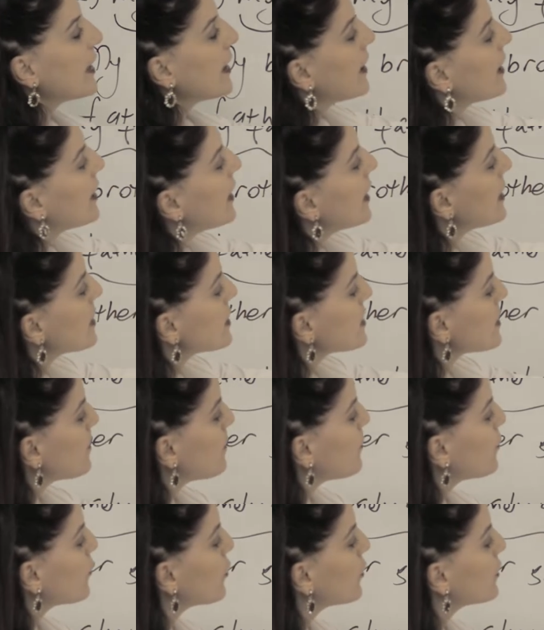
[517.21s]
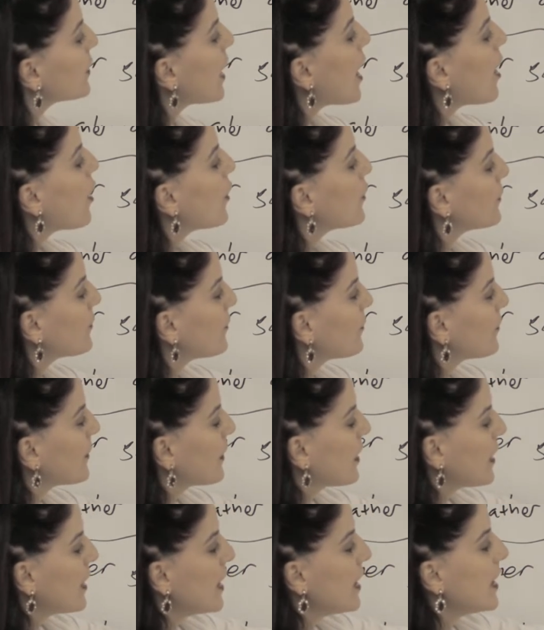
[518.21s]
this pronoun
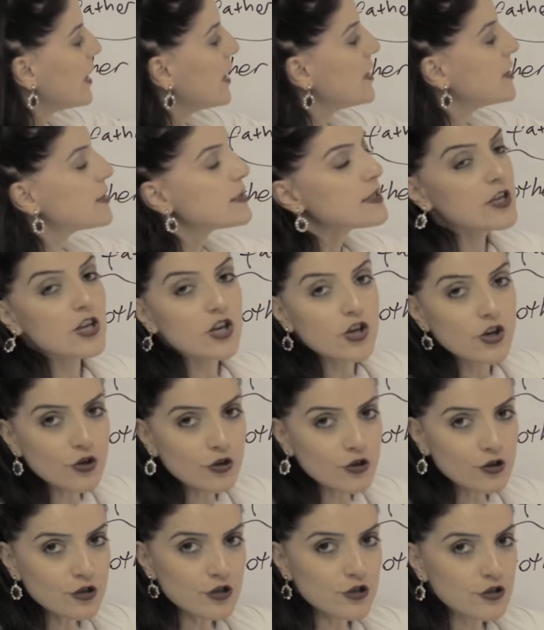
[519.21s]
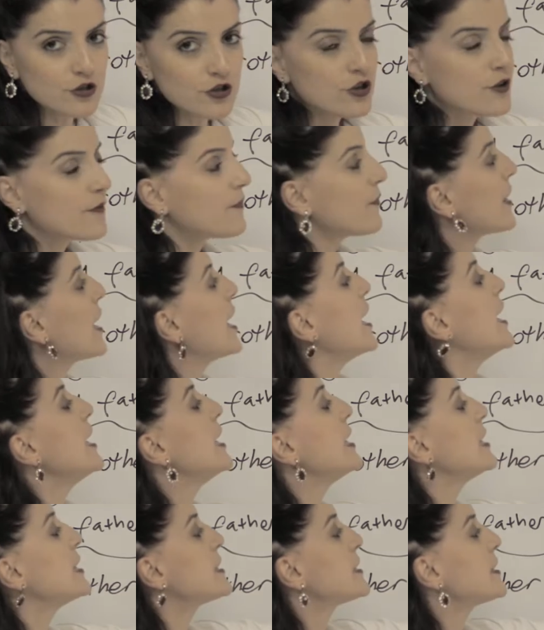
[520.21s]
is used
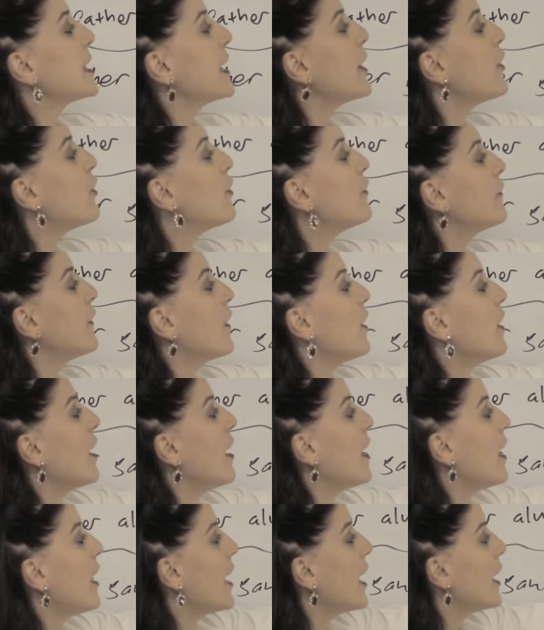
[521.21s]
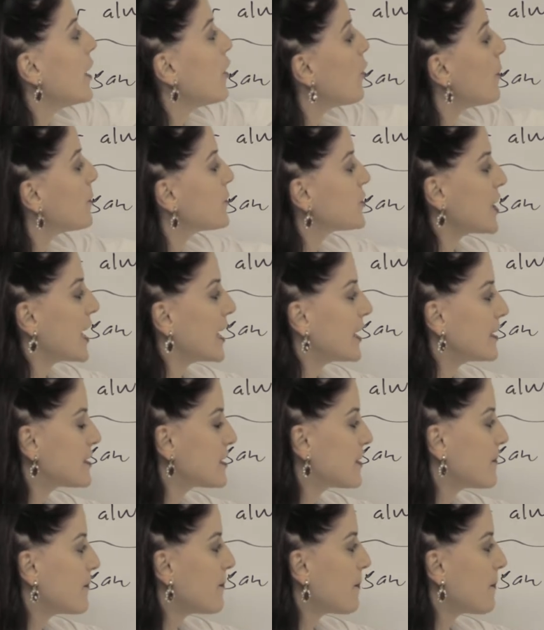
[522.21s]
instead of an object,